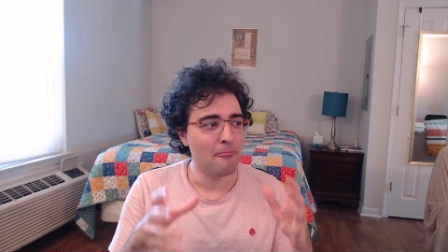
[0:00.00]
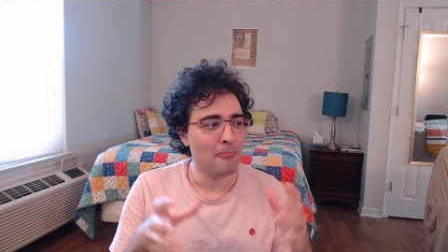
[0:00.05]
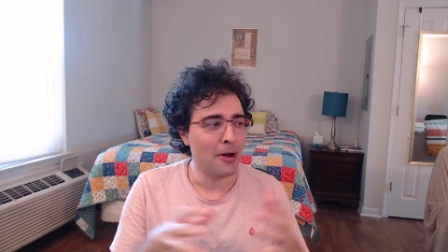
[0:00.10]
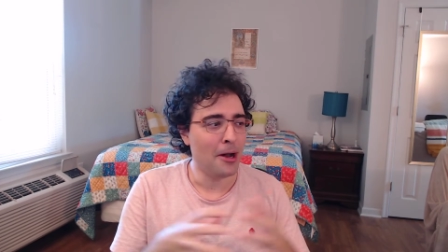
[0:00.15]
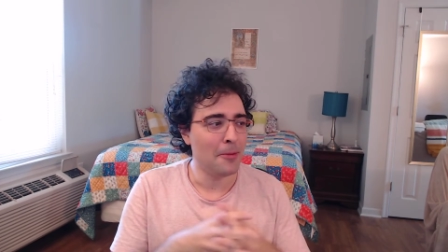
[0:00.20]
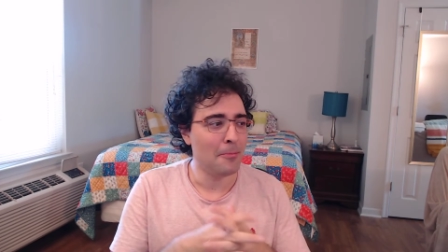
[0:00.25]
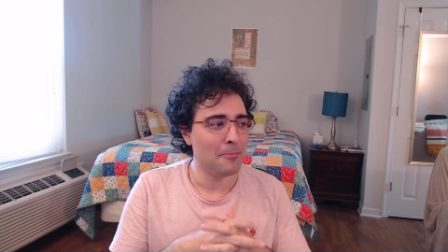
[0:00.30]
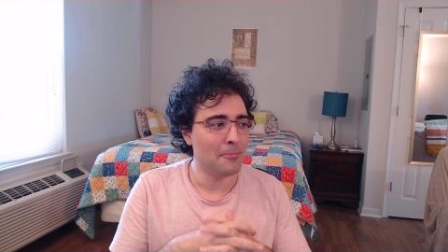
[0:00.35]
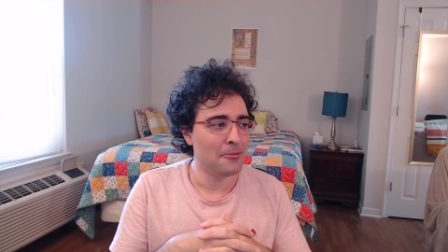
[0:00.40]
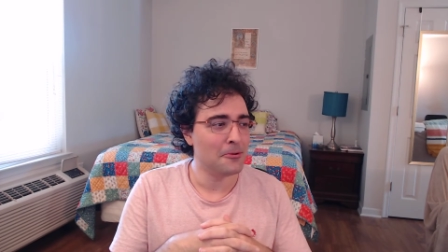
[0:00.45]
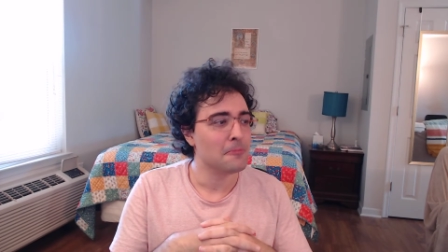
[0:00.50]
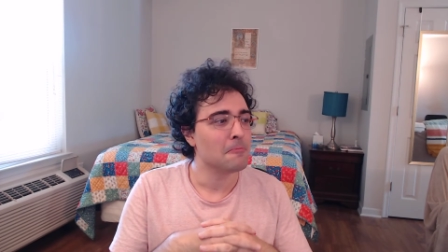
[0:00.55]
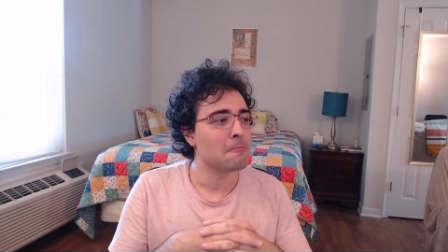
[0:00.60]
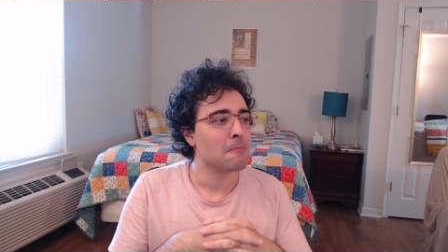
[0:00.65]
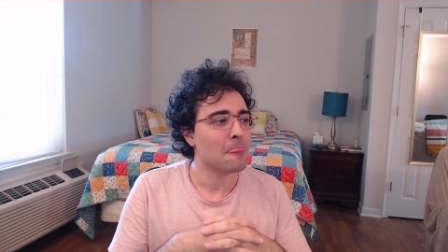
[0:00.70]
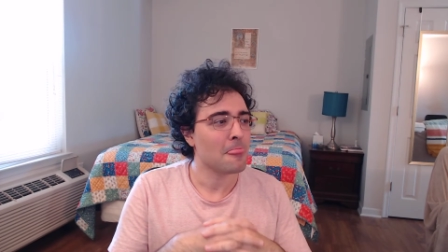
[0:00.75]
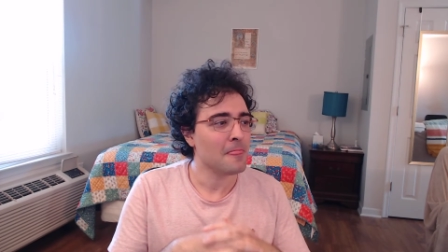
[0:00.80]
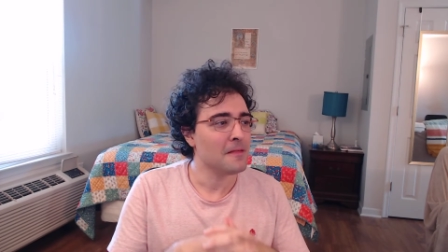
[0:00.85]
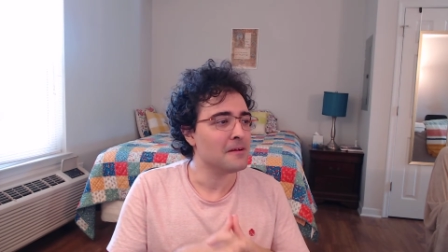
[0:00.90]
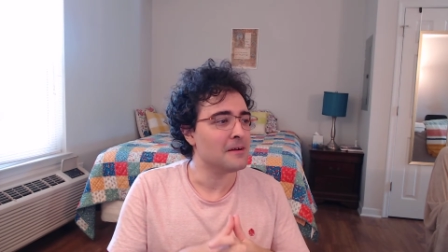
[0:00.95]
up
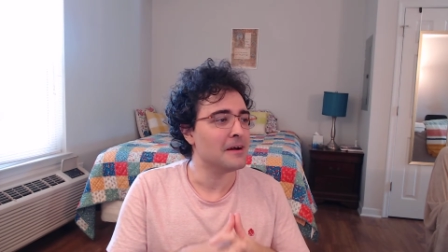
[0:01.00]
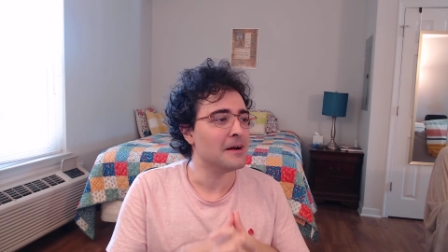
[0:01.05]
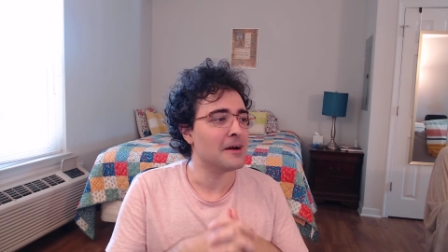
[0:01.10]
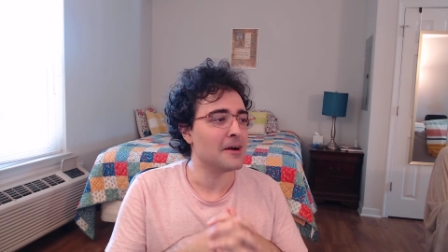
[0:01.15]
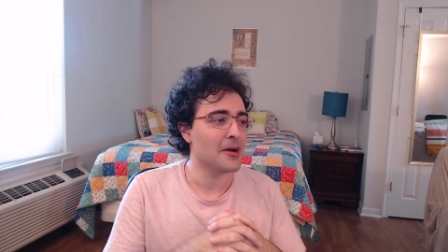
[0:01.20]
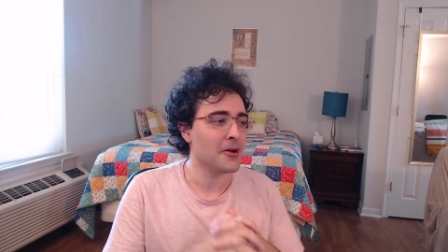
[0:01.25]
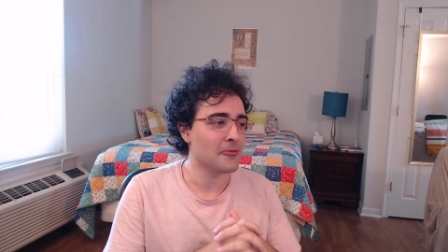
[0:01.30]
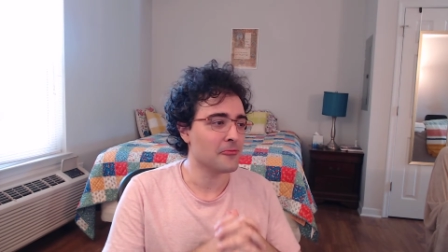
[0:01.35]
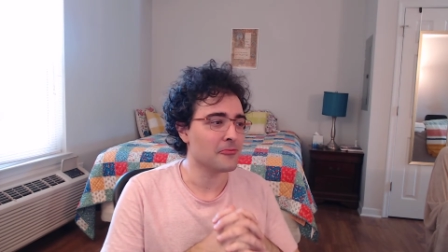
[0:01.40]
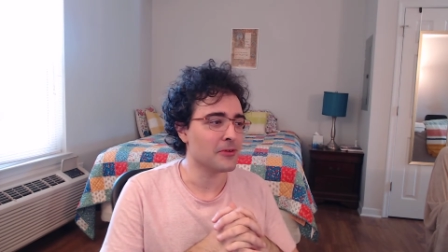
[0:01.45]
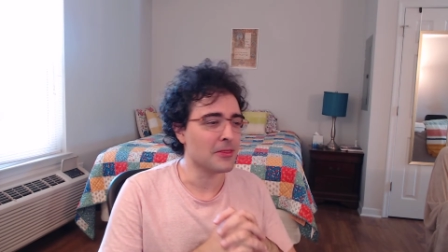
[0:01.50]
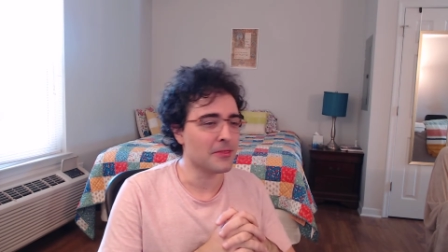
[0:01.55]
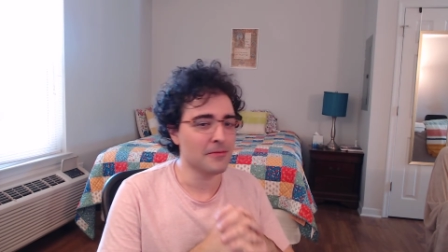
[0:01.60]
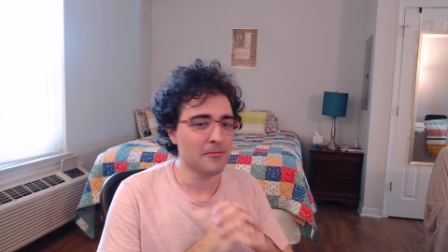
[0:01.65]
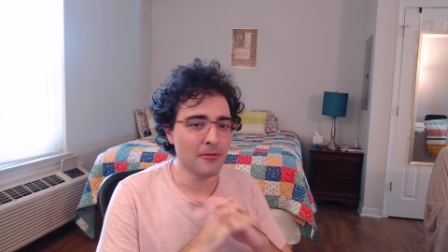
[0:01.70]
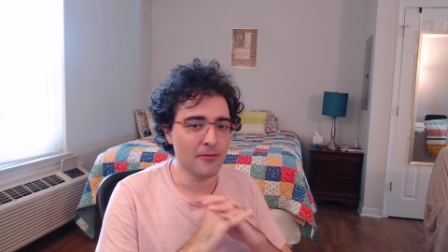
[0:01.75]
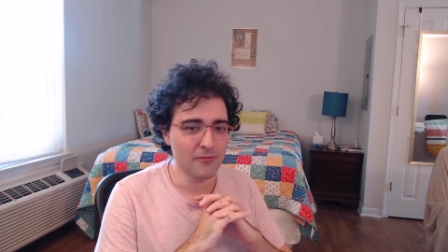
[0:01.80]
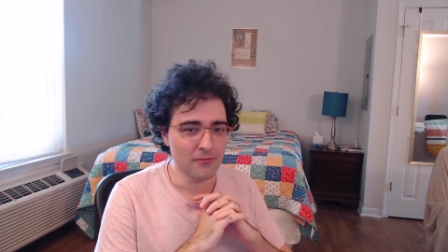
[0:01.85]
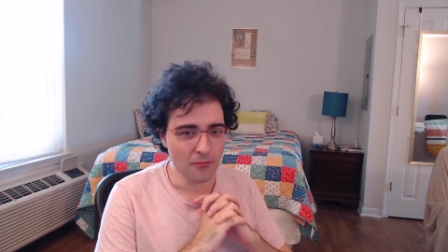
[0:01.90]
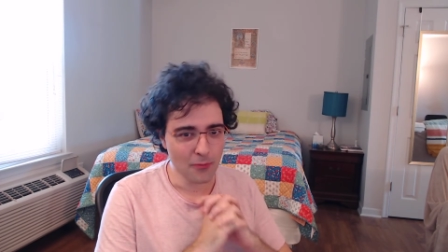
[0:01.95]
Rhythm
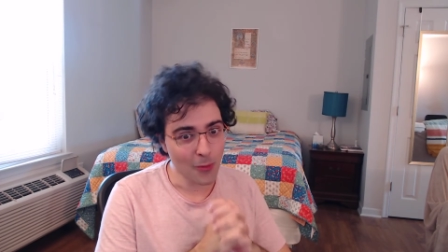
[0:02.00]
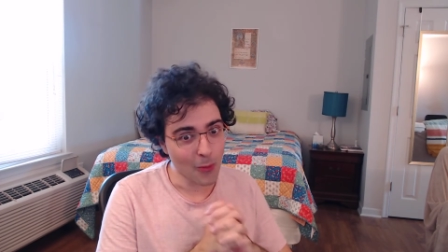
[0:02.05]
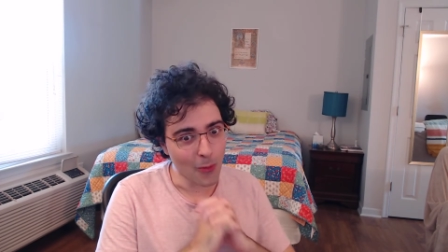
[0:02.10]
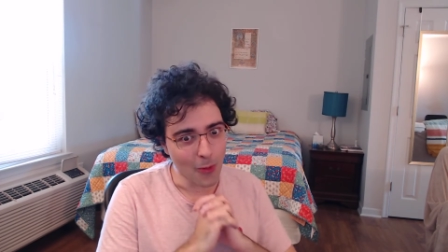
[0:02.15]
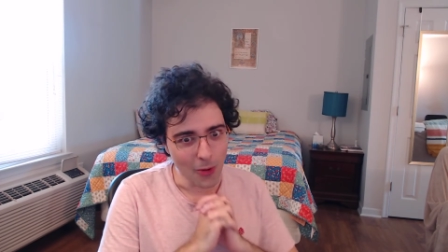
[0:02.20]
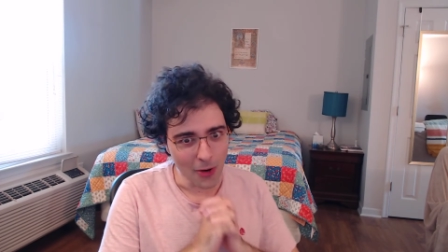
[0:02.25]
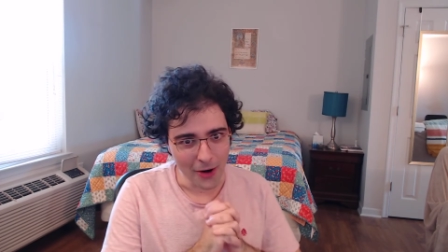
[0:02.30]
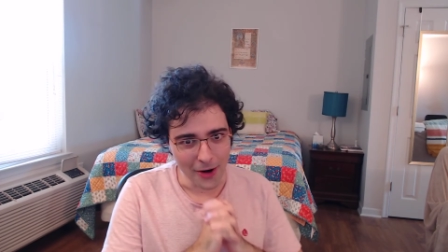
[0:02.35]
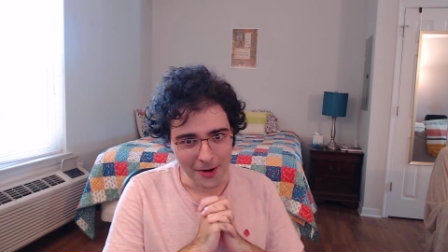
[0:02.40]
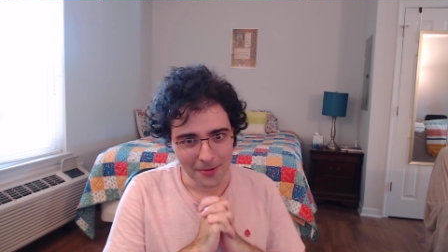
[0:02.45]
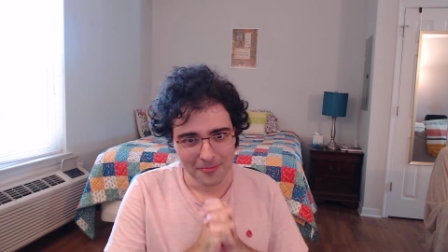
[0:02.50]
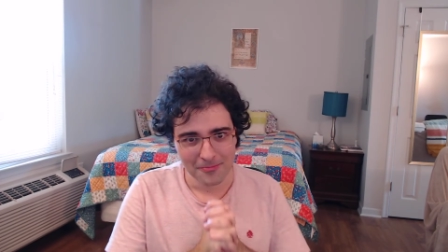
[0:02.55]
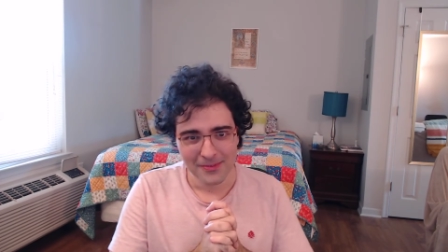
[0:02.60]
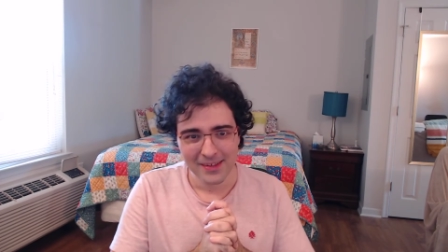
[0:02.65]
of War.